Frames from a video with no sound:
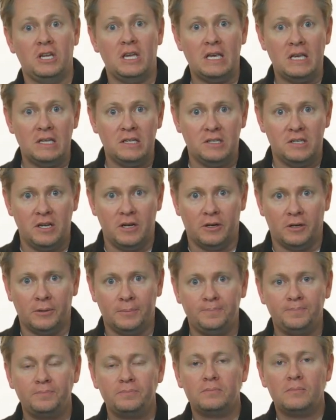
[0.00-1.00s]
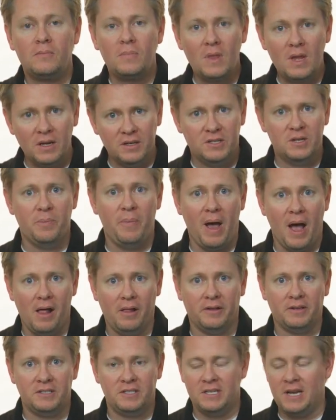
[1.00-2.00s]
easier to
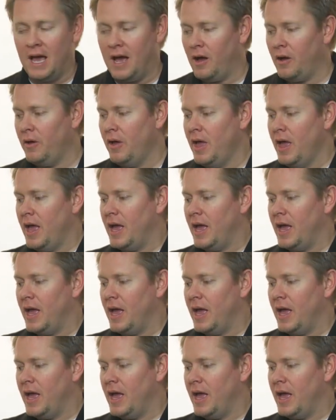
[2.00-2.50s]
balance now.